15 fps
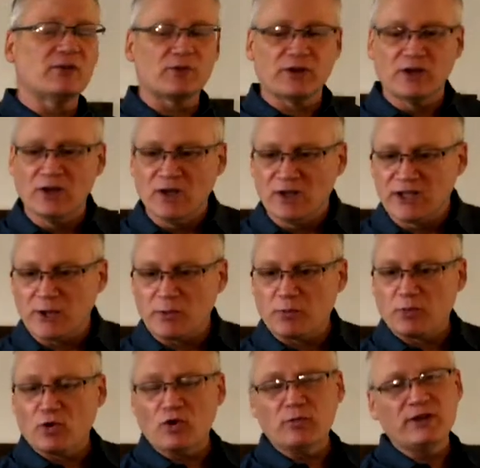that would that
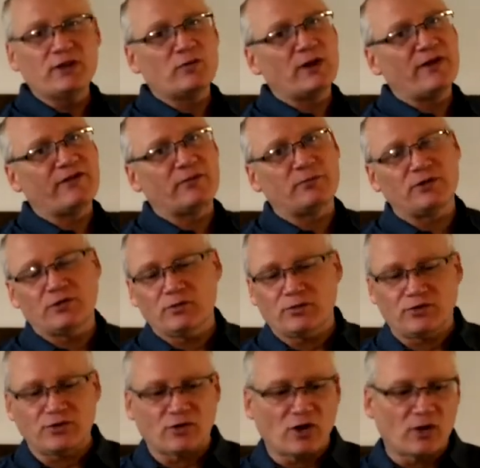would pull me away from you
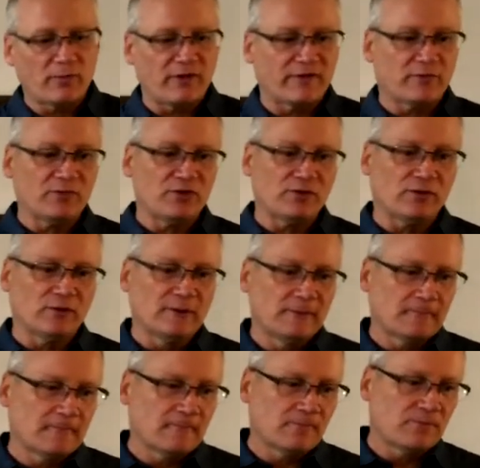and draw me from you.
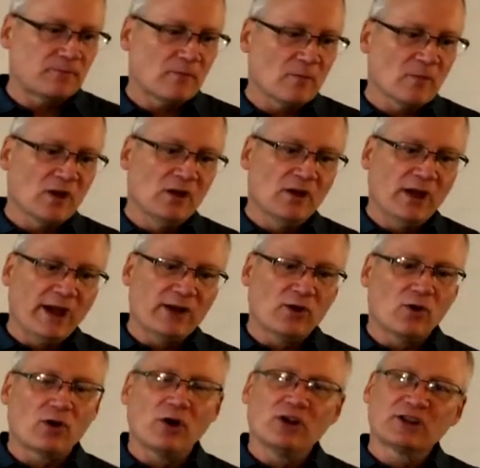And
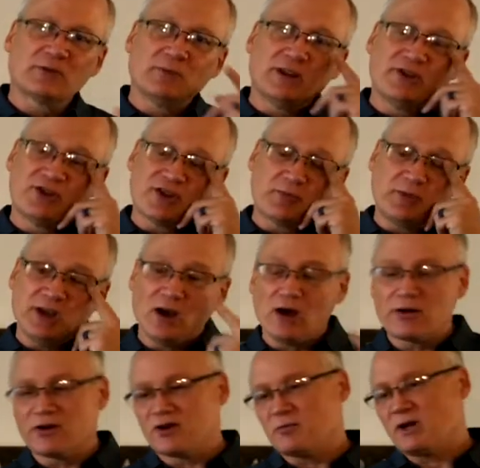Lord, ultimately just be
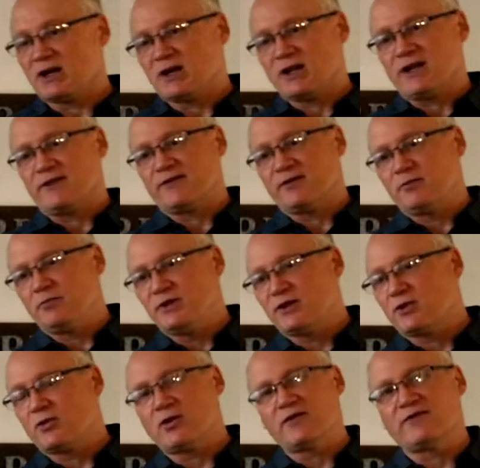honored in my life. Be
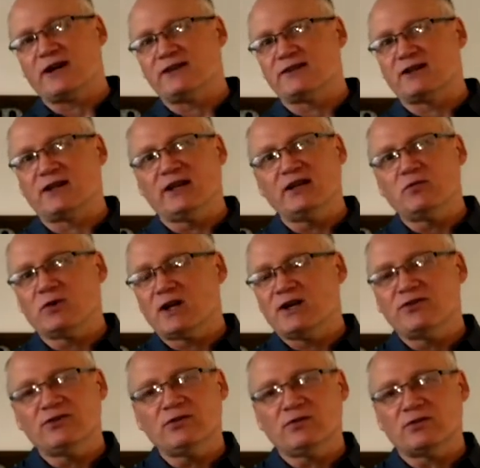glorified today in what
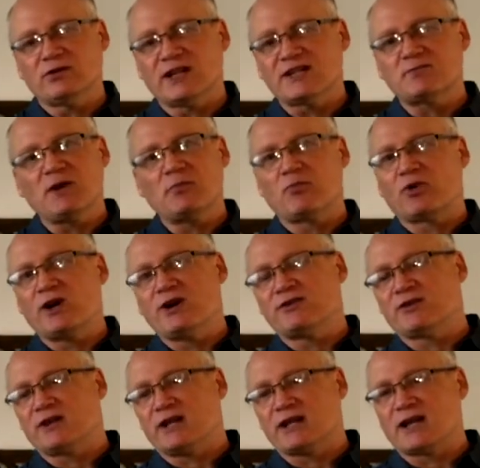I do. That's my prayer
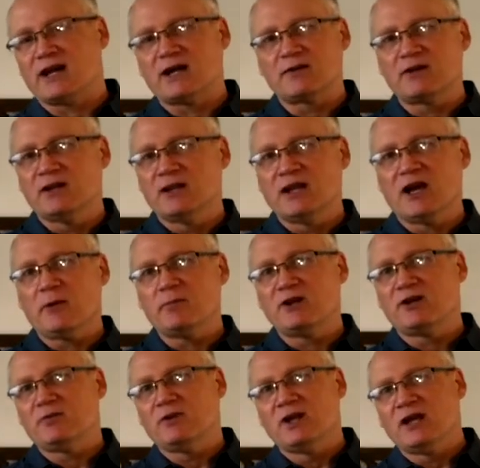today. God, help me
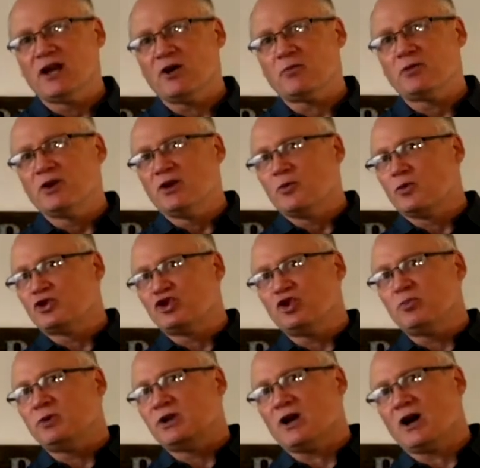to help would
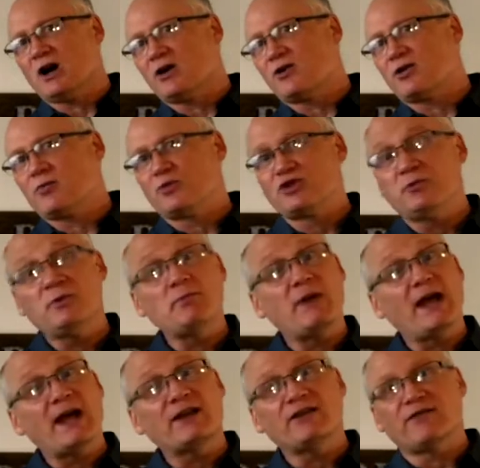you be honored, would you be
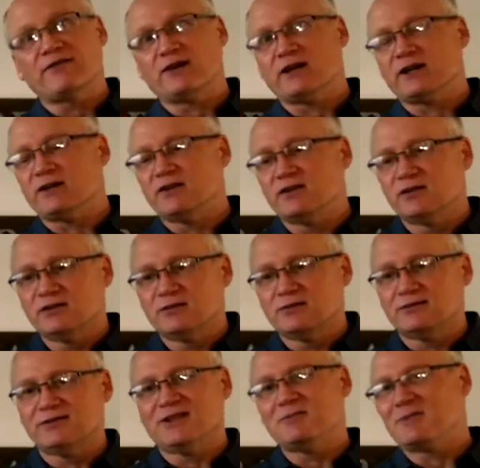magnified
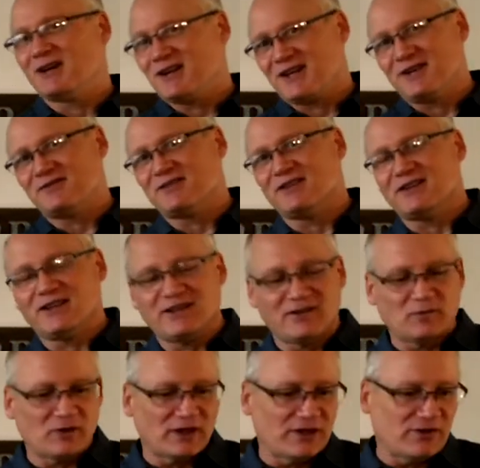in my life today
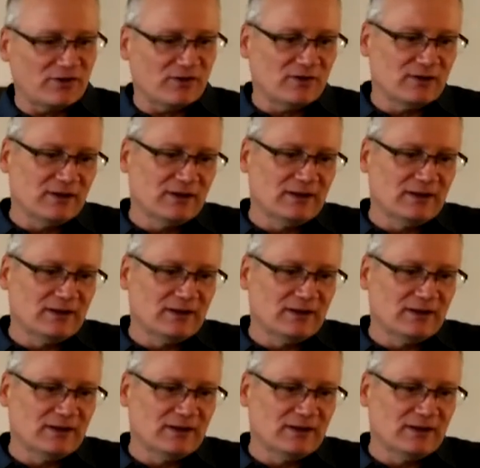in what I do.